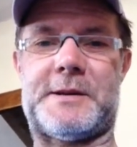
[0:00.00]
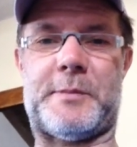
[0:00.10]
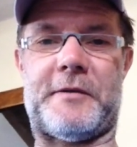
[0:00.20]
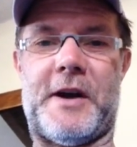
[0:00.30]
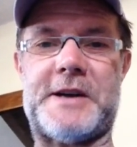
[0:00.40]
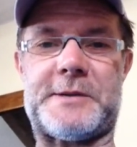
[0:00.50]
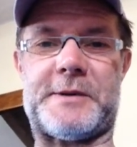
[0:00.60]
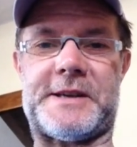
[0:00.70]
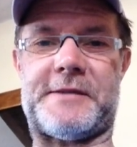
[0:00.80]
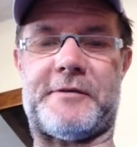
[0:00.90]
provide you
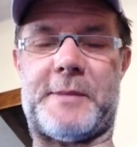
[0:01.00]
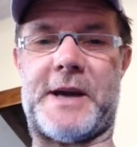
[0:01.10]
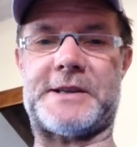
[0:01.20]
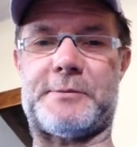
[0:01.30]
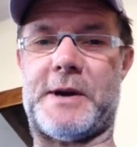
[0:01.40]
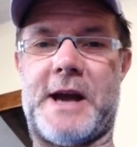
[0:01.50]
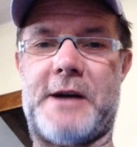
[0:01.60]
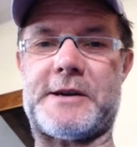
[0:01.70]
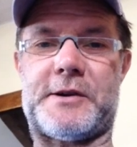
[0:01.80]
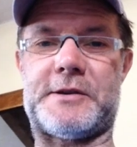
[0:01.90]
with this information, where
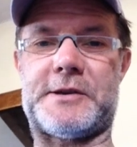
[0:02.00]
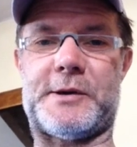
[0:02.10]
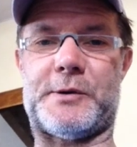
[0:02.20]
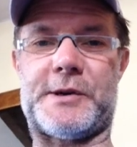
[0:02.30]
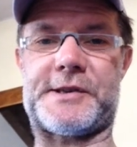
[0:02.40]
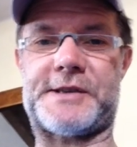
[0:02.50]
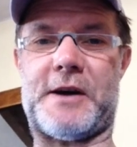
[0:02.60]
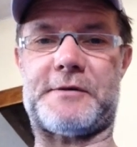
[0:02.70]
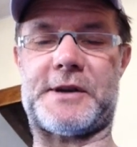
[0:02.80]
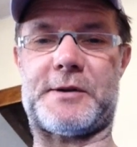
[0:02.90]
now you can do it all
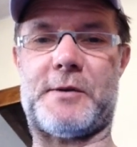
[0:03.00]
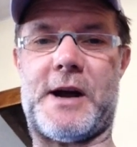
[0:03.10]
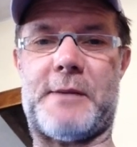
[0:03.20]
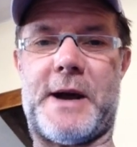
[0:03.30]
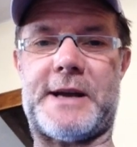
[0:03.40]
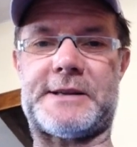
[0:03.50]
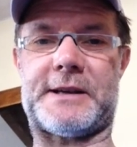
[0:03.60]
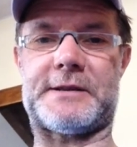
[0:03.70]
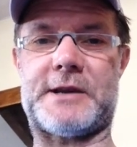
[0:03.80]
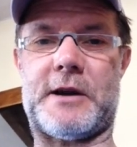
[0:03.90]
yourself. So quite
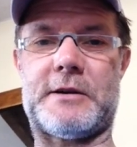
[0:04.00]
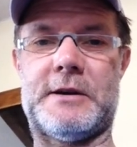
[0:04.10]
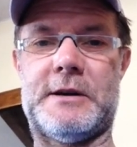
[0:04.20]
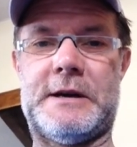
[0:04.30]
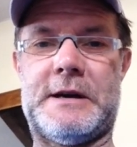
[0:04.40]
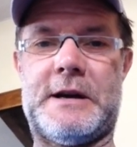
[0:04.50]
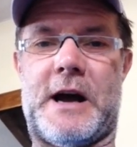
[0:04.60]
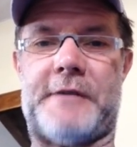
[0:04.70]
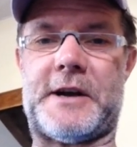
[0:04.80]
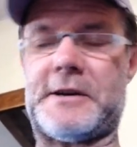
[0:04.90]
amazing. So
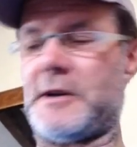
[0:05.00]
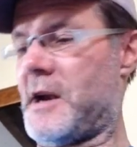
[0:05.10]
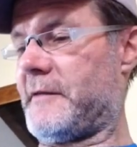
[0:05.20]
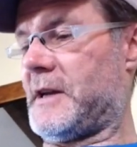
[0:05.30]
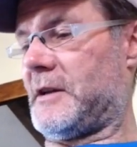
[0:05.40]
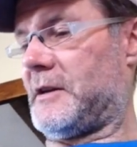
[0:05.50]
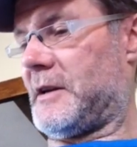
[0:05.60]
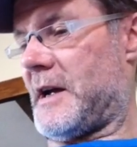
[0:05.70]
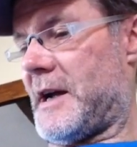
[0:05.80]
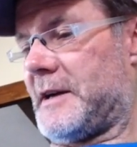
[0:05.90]
I've done kind of a little,
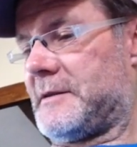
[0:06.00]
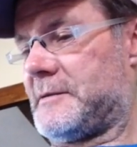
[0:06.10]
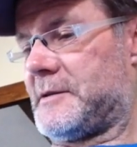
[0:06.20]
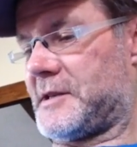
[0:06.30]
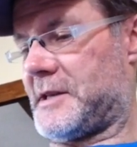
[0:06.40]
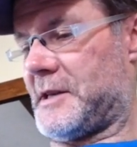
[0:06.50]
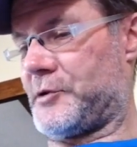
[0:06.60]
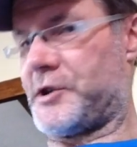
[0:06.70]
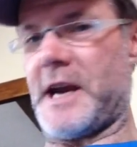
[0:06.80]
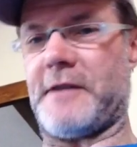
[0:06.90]
just a
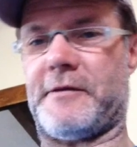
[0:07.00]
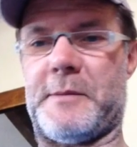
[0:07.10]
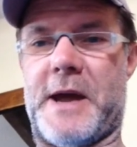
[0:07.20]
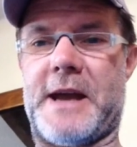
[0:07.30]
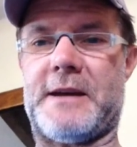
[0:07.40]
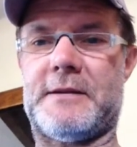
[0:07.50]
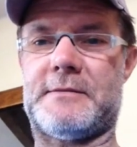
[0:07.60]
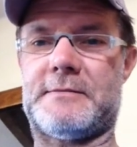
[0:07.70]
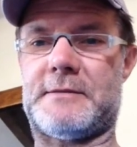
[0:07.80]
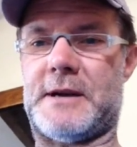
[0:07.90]
little sheet for me,
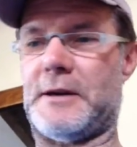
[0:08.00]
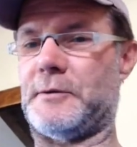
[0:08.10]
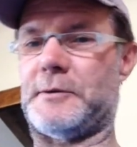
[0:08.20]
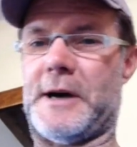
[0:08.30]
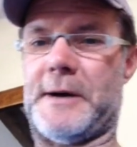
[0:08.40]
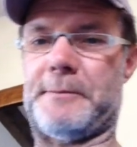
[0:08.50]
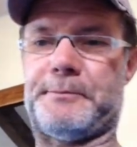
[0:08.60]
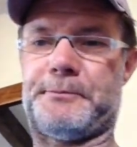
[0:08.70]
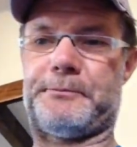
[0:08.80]
a little